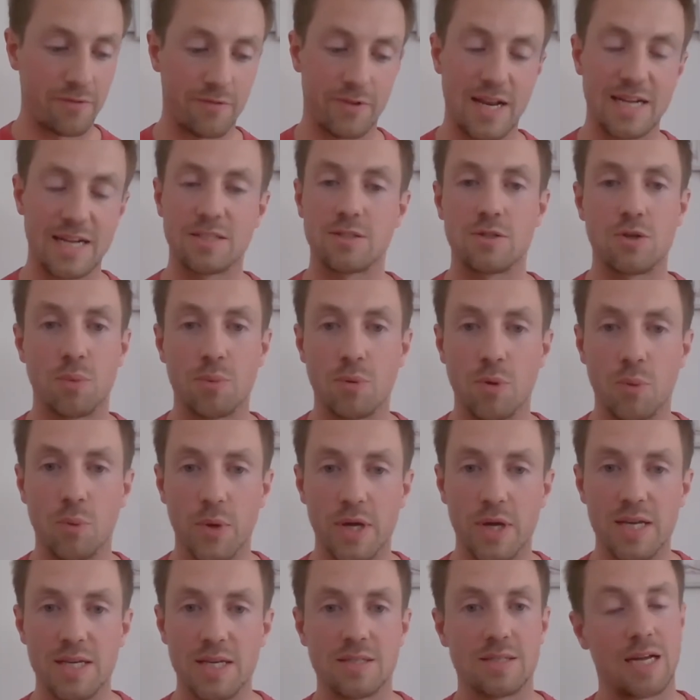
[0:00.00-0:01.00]
next couple of
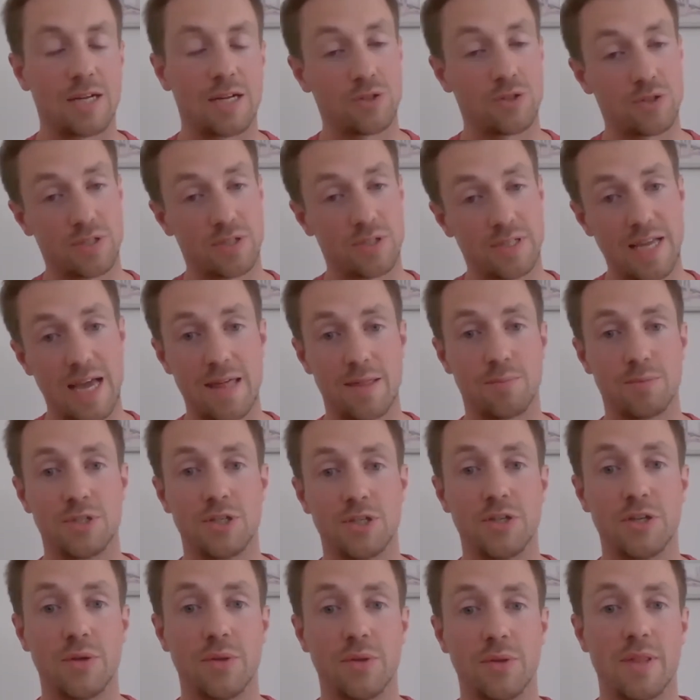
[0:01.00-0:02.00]
weeks, I just get them to
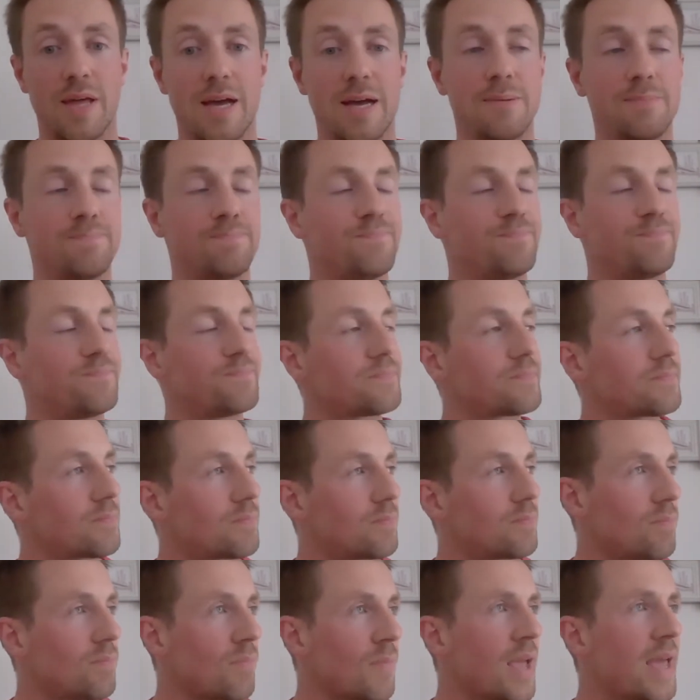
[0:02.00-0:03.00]
do that.
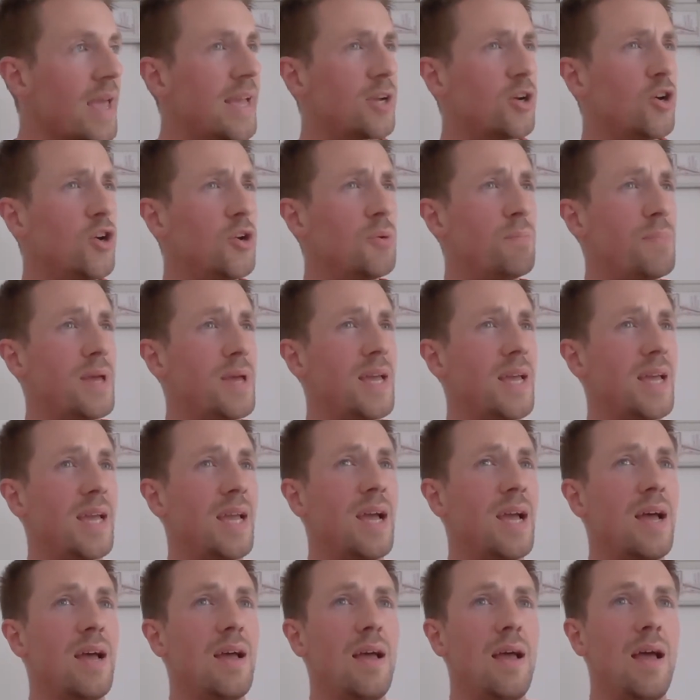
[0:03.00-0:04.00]
It could
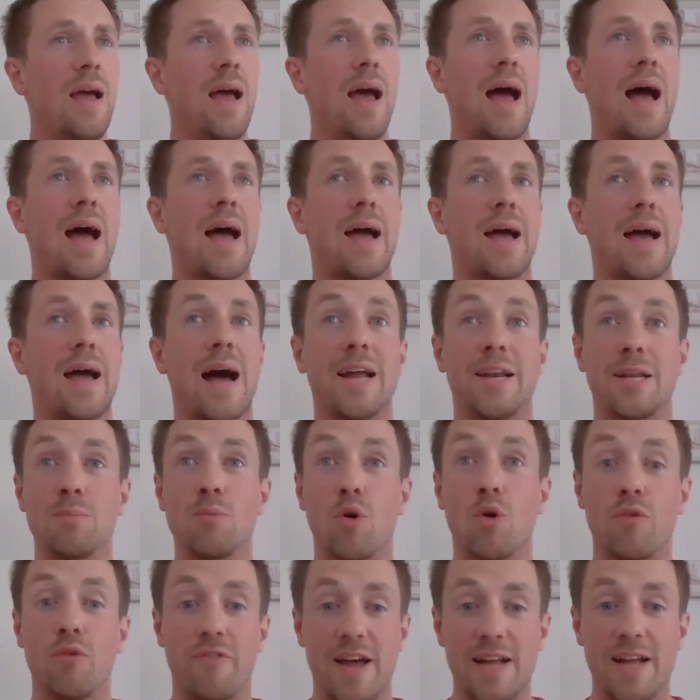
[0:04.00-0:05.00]
be adding
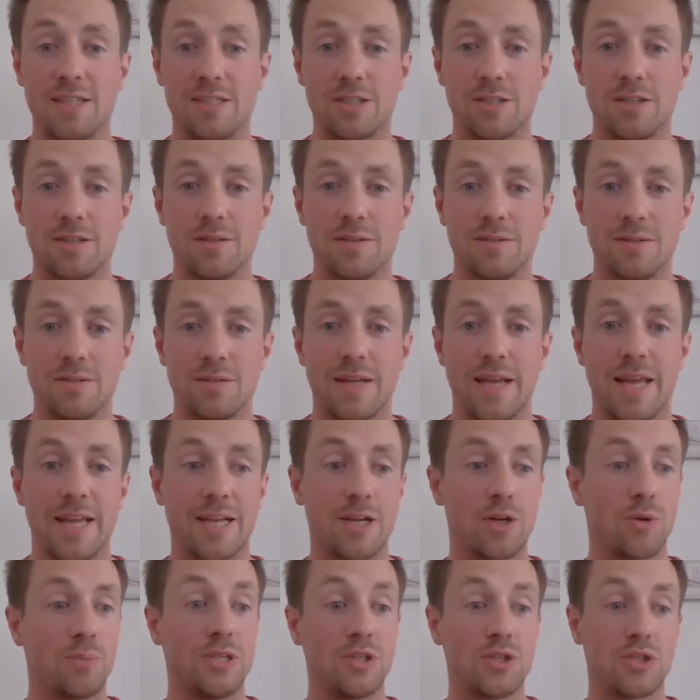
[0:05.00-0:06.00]
more veg. It
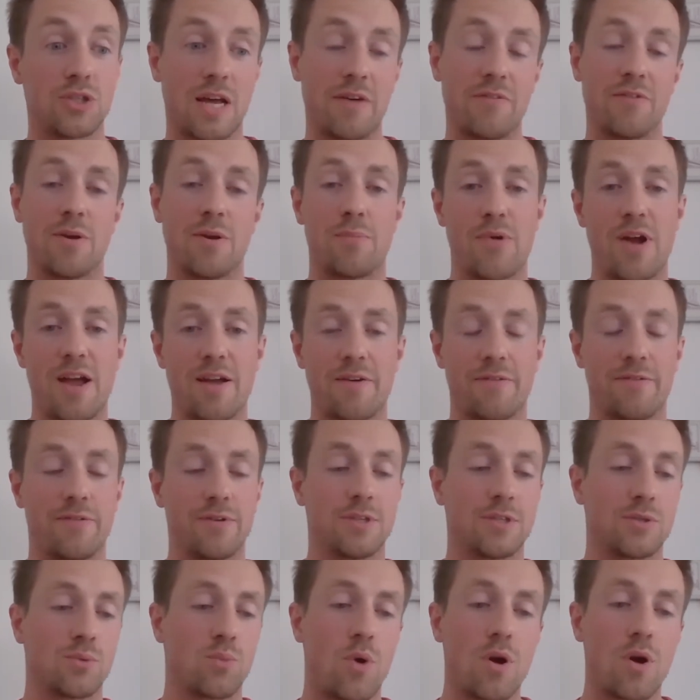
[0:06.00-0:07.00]
could be just having a
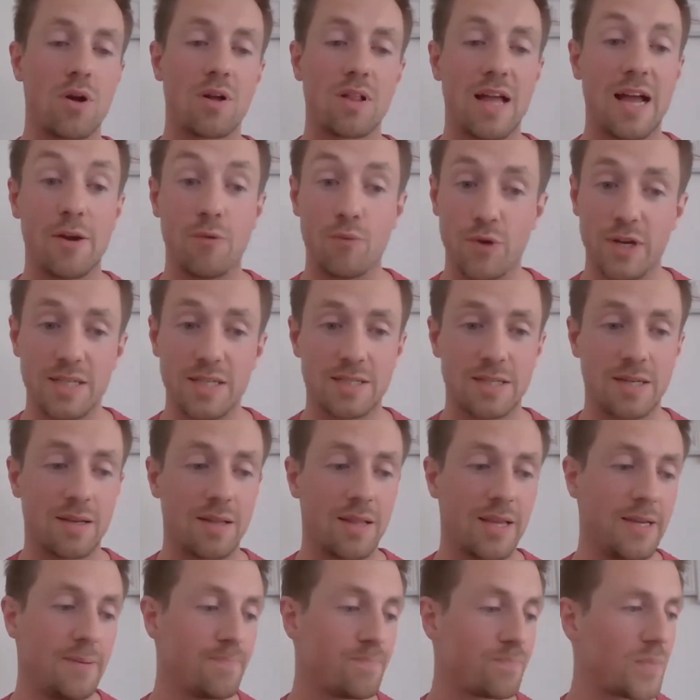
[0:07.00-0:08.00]
breakfast. One client
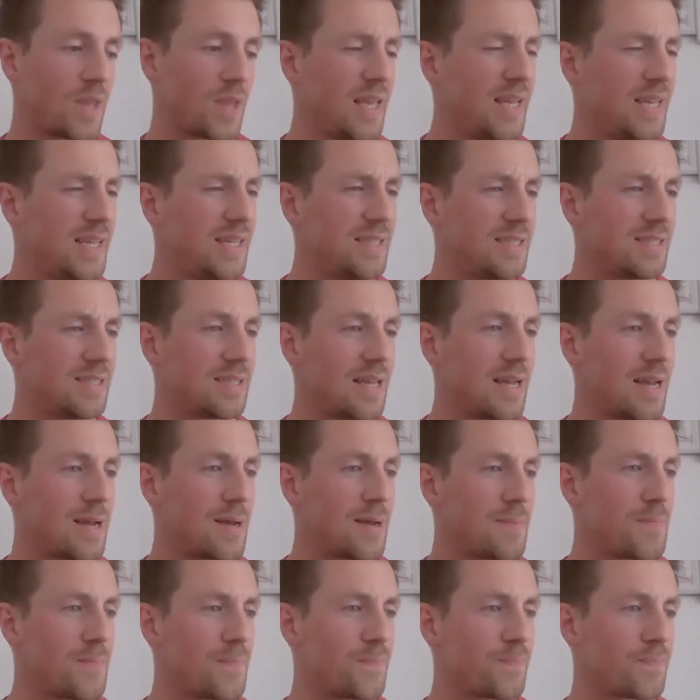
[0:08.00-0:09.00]
recently, he's,
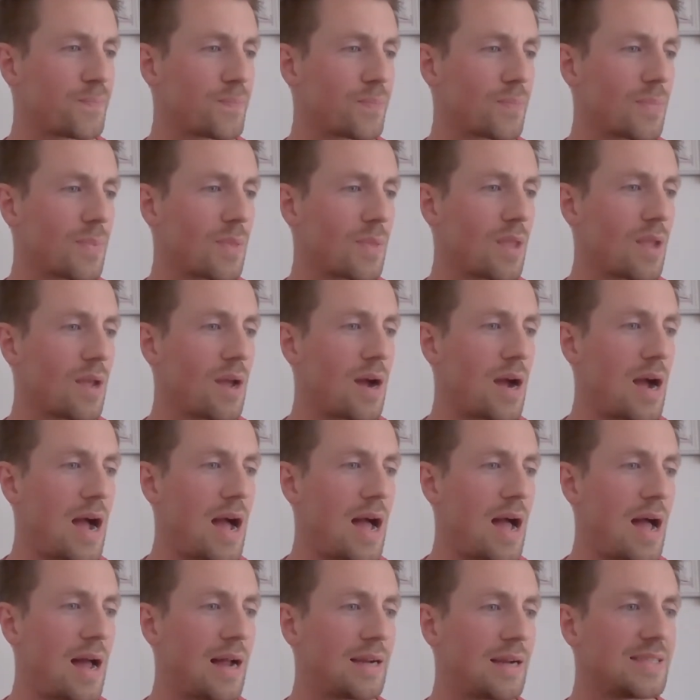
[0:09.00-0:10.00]

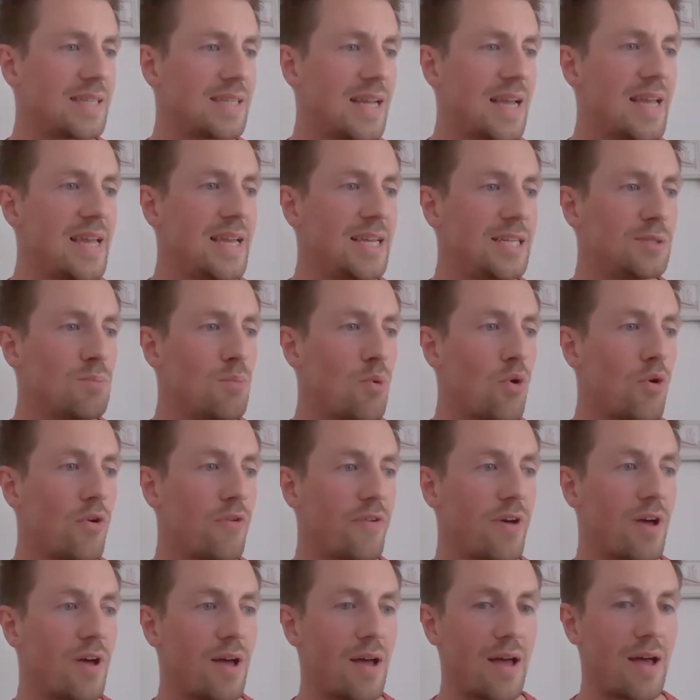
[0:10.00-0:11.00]
I'd say he's
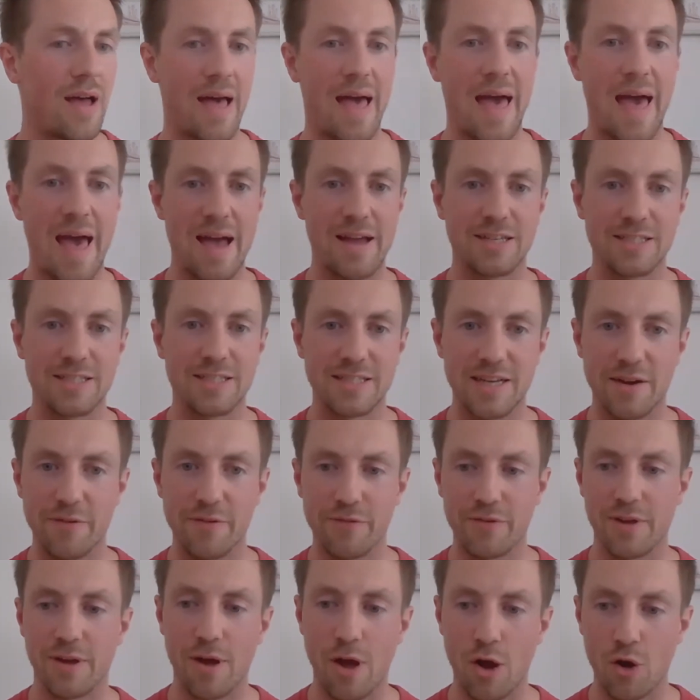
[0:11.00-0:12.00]
more of a hare. He's
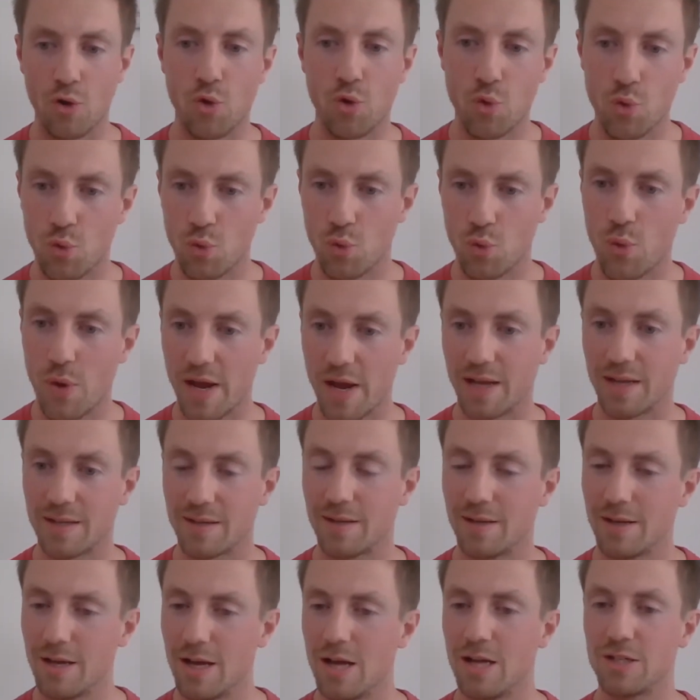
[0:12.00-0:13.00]
definitely a quick
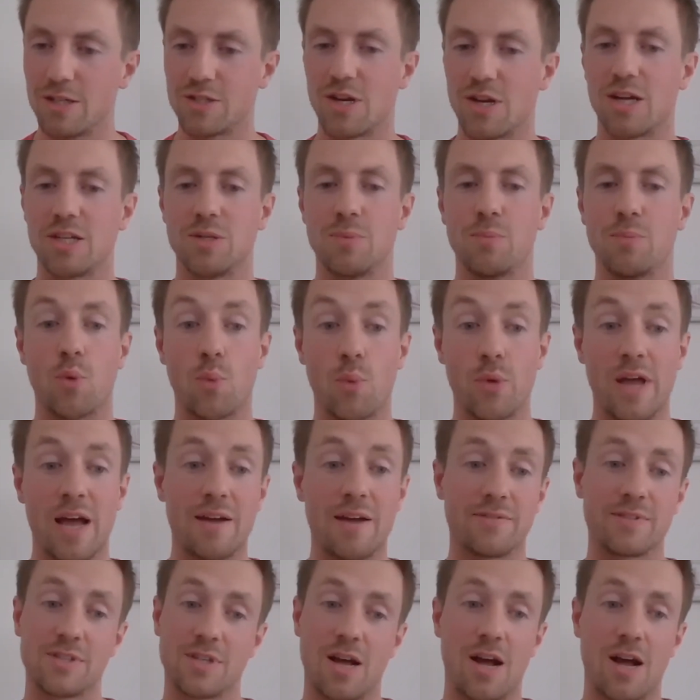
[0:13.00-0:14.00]
starter, but we
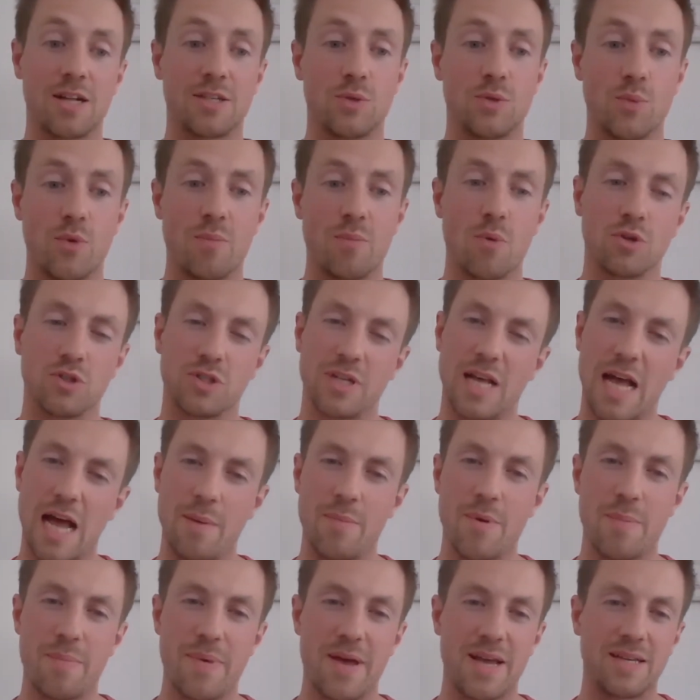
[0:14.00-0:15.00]
have started with more just
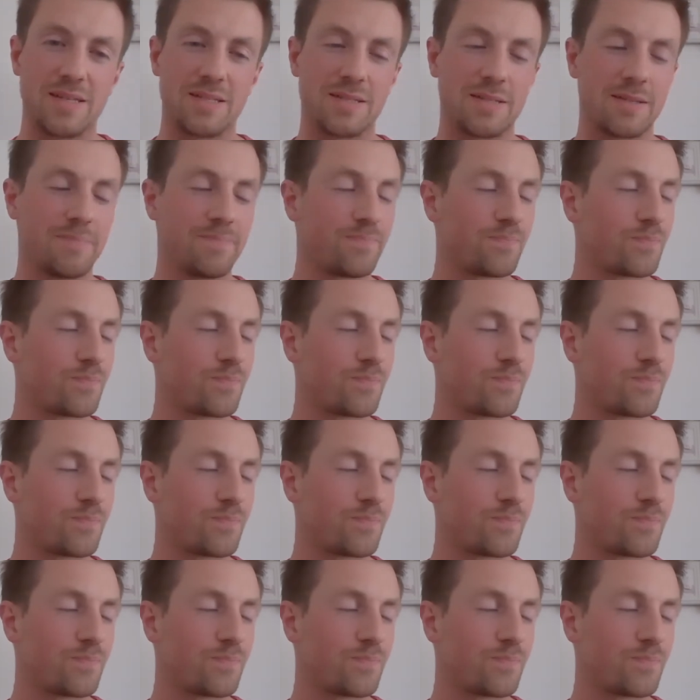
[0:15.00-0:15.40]
habit-based